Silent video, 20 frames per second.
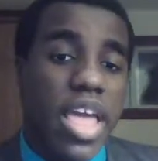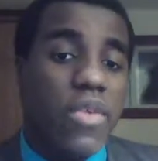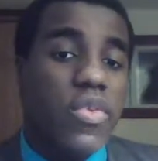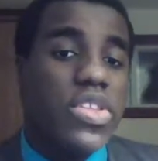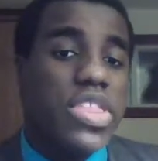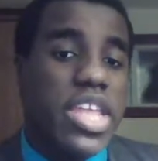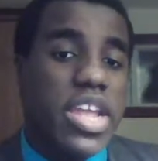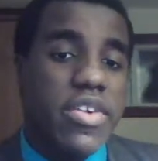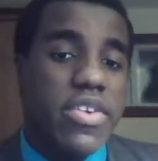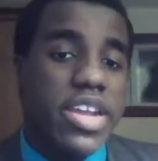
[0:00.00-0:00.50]

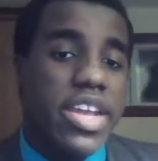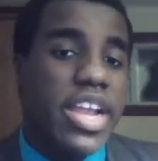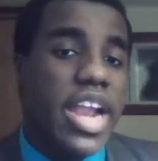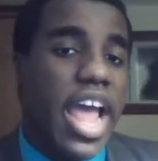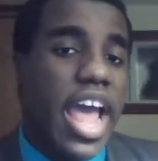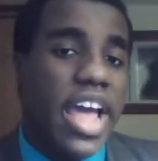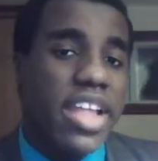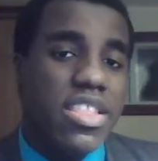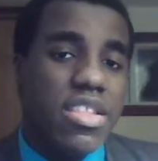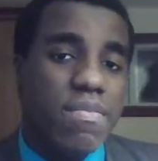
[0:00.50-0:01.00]
with Harriet
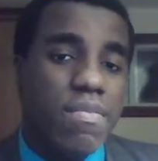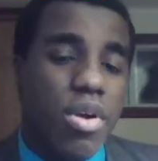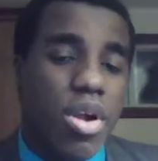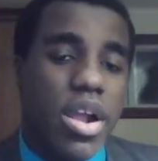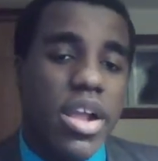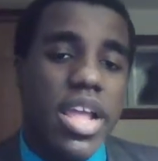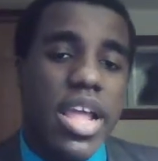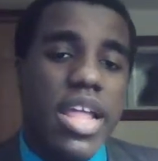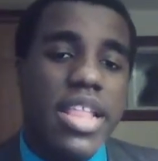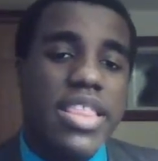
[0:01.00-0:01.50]
at the
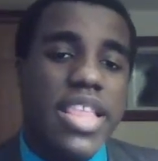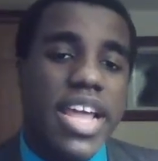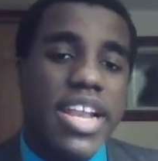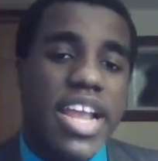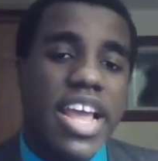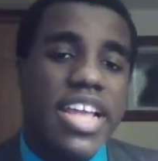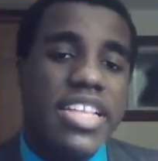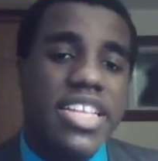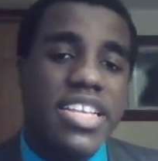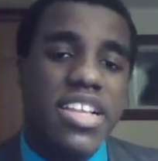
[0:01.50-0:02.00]
park,
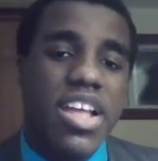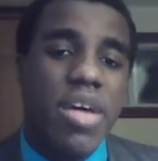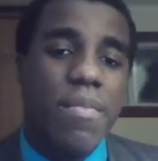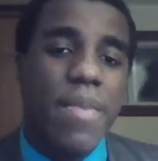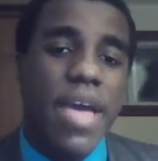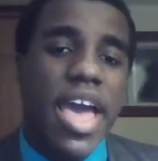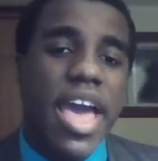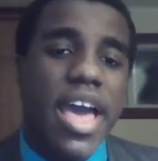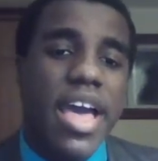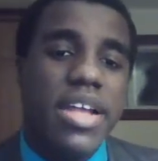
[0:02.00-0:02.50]
then ended up
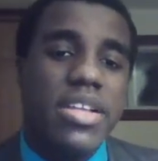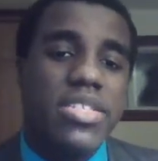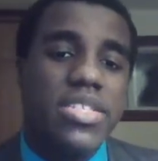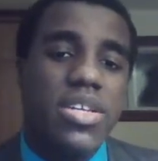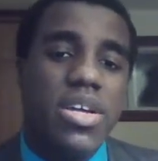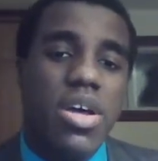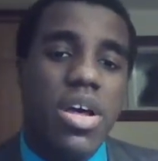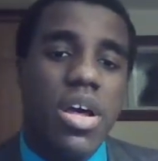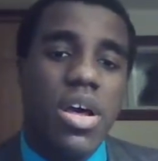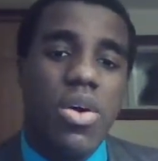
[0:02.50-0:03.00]
at
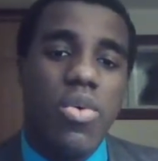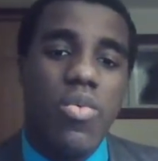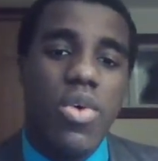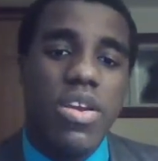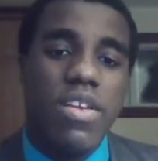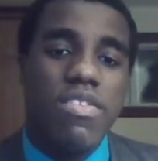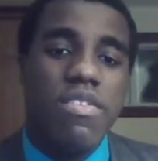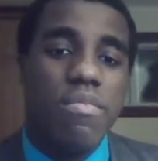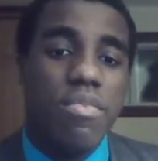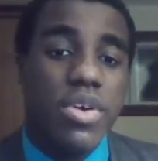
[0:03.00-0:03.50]

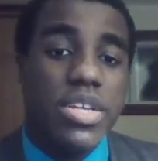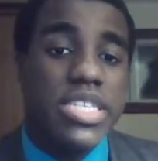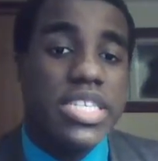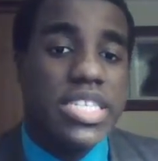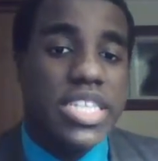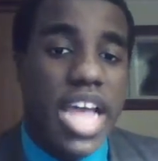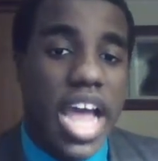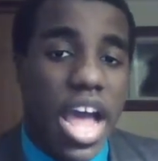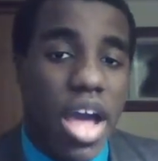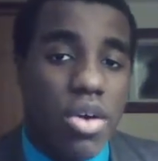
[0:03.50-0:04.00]
one of the
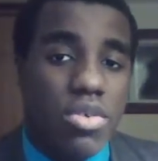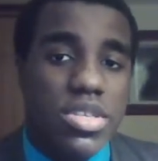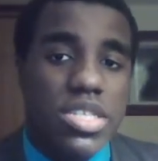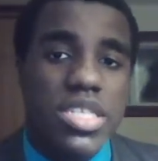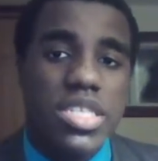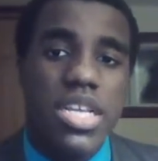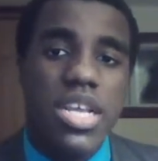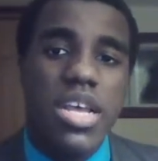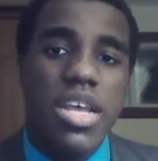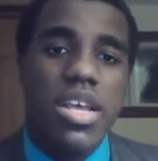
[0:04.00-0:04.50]
boys'
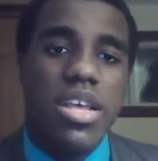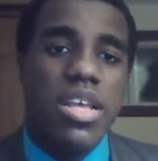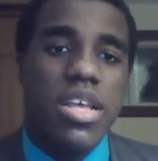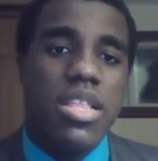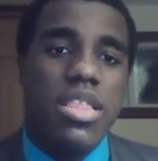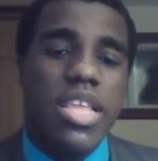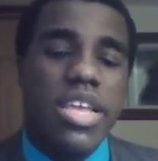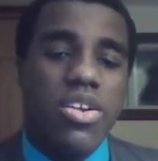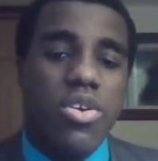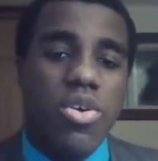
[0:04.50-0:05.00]
house.
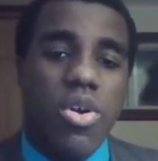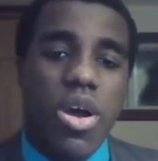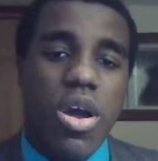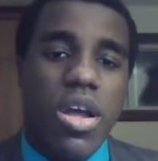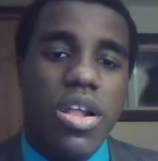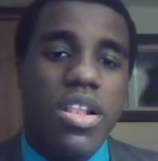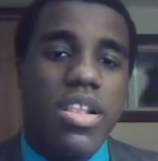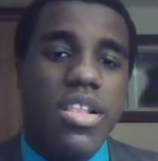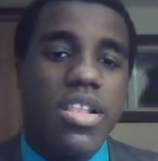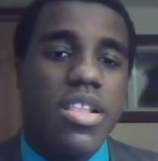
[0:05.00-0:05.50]
Later
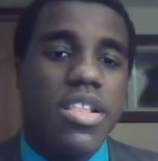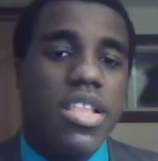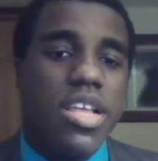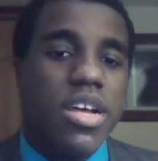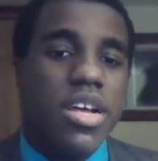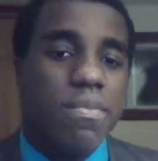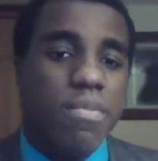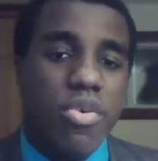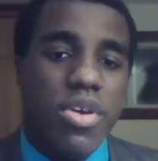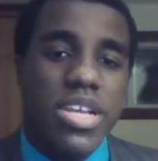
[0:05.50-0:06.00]
on,
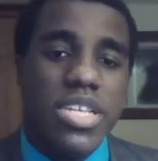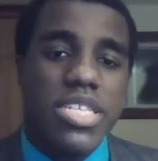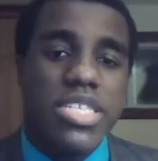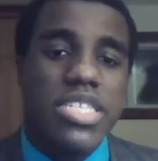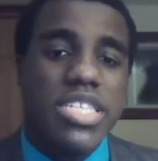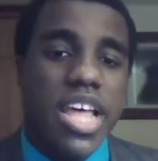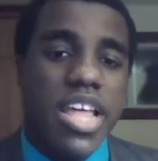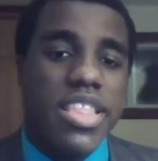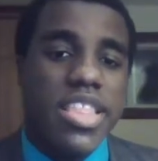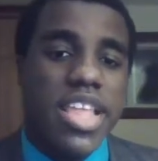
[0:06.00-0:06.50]
the boys
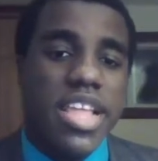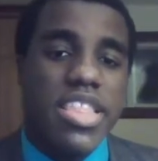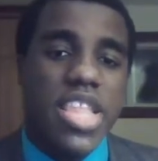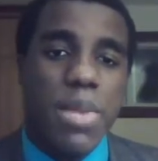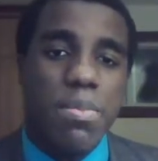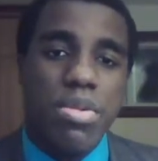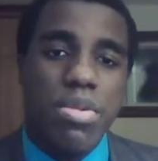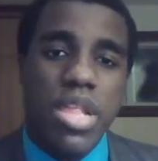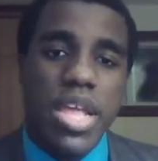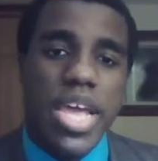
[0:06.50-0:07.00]
said that
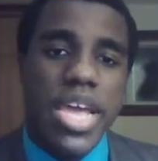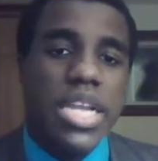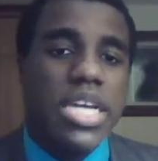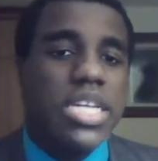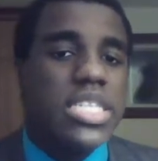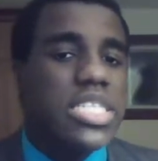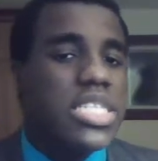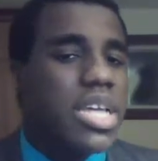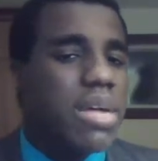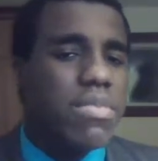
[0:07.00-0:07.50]
they
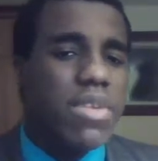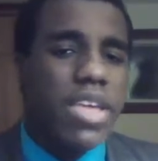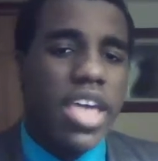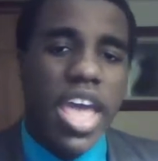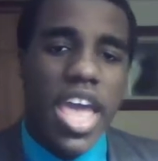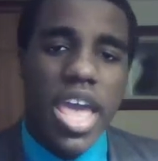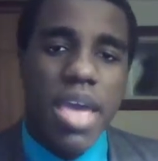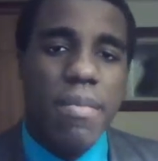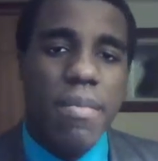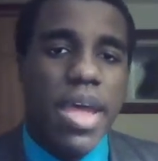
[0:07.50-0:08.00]
played some
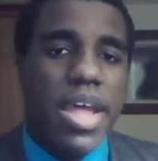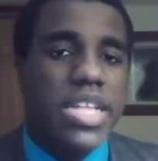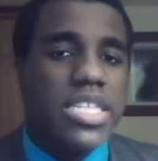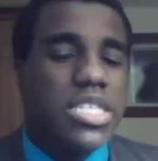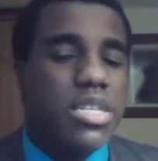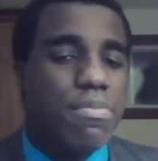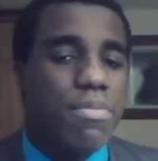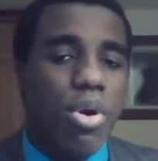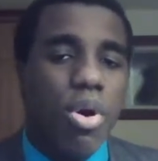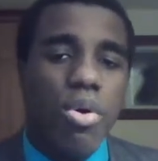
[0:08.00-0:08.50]
game and
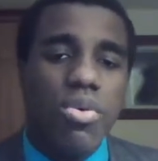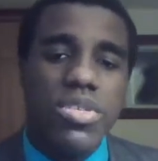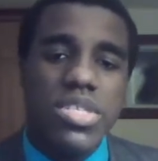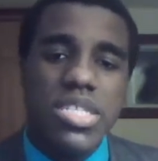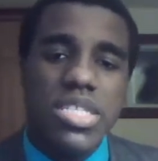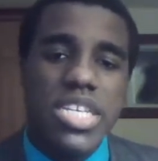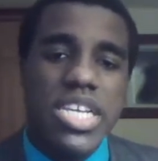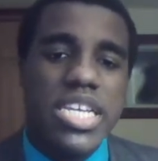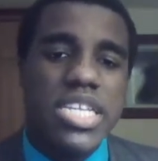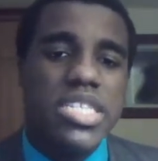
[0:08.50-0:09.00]

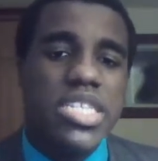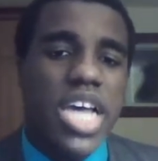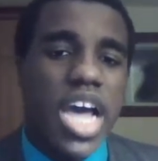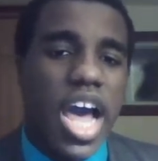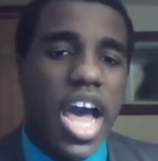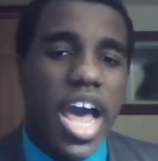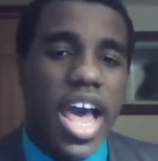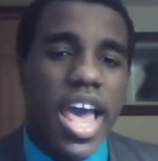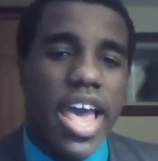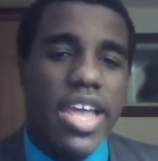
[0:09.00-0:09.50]
supposedly
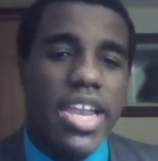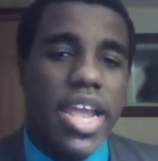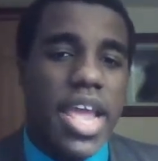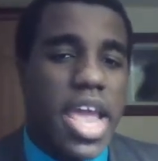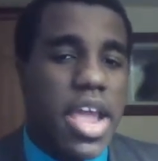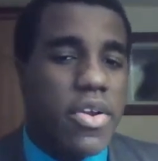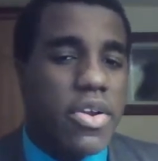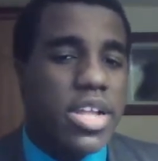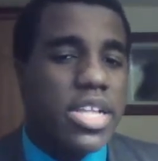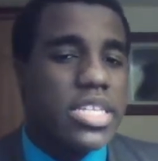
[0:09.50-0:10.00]
tied
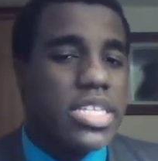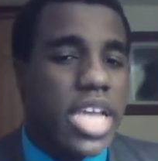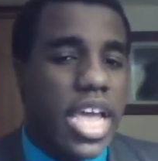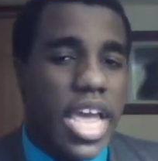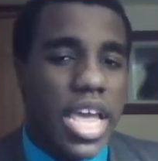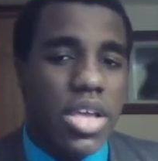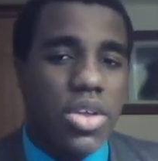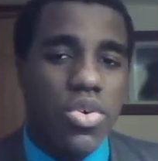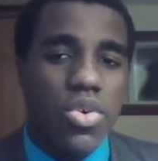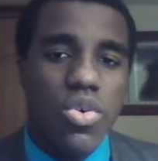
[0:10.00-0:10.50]
Harriet's
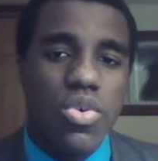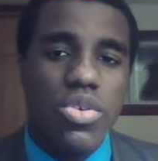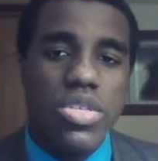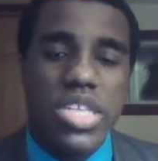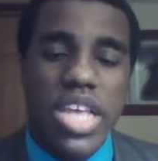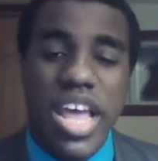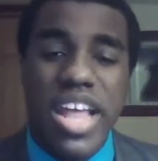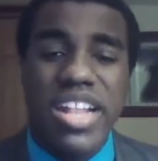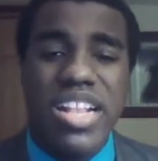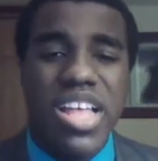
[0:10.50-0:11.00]

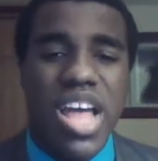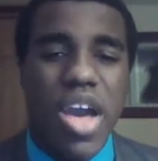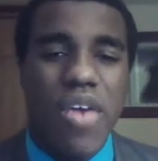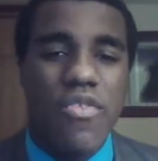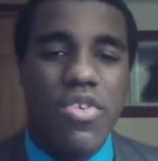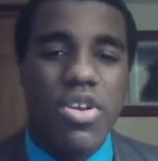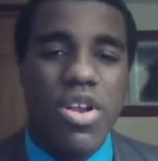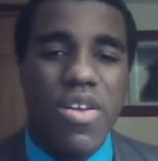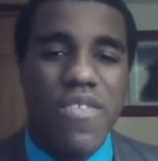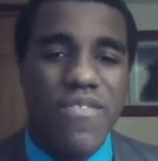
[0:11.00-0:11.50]
ankles and
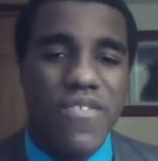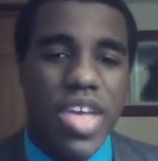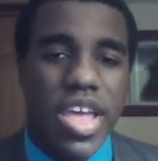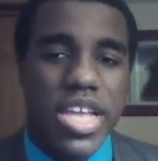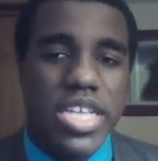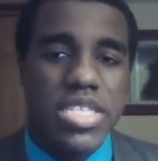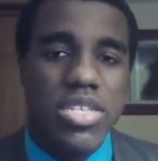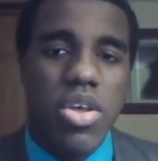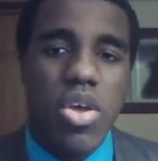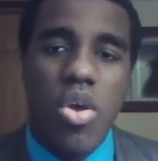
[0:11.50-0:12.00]
covered her
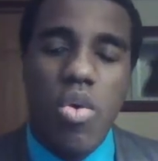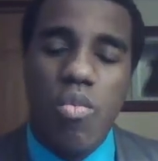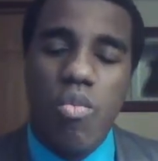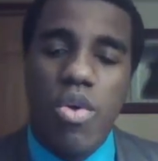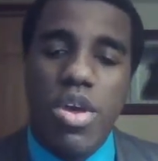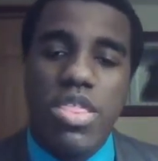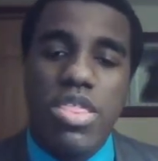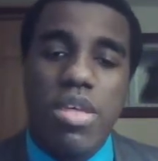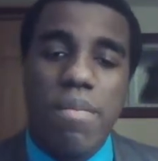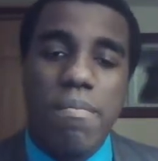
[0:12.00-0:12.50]
face
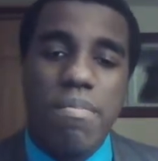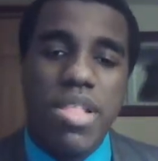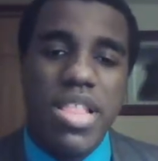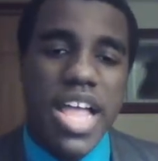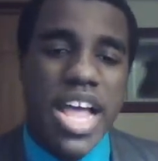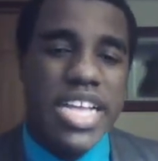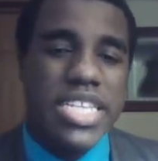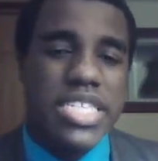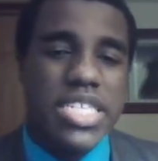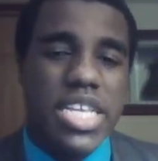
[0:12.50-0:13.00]
with
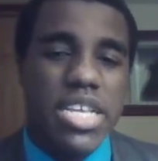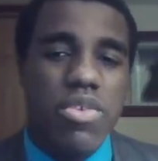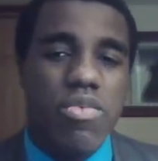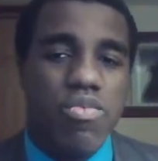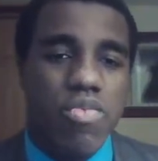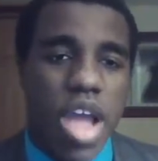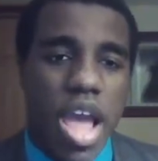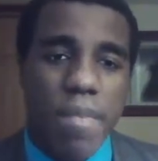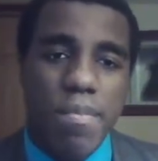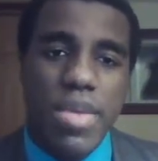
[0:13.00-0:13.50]
plastic
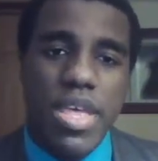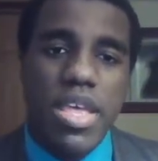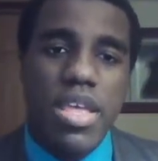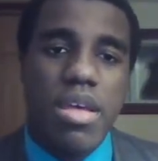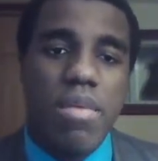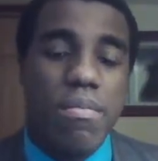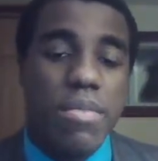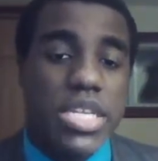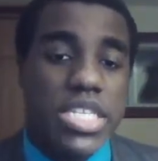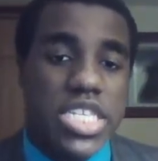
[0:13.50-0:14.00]

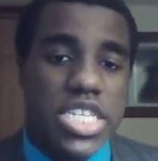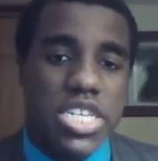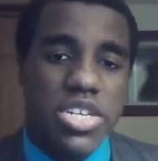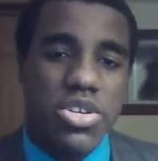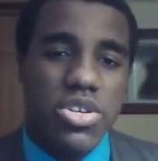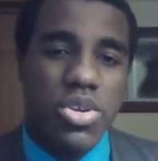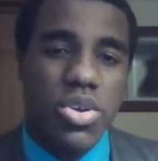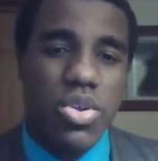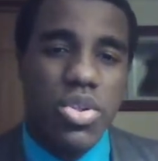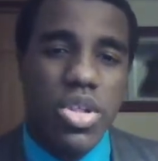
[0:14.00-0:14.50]
wrapping
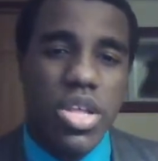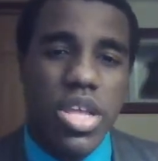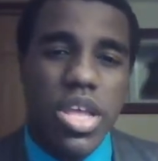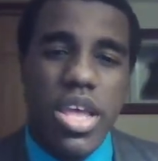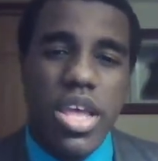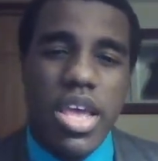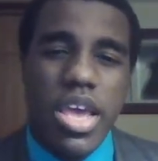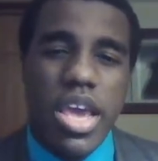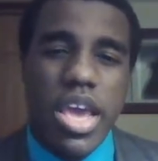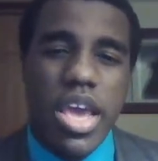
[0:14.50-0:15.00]
material.
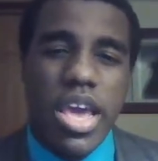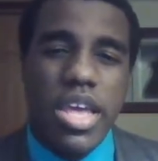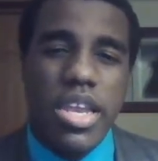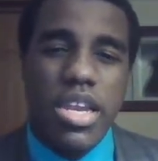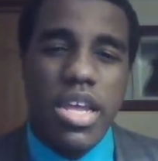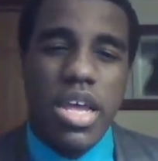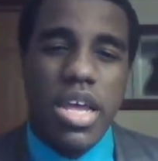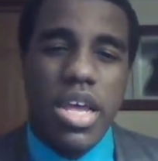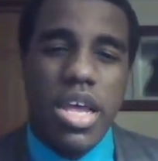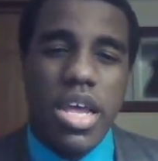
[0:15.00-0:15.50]

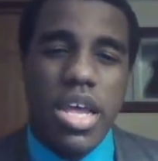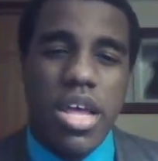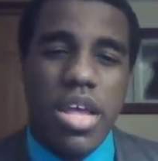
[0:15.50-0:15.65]
And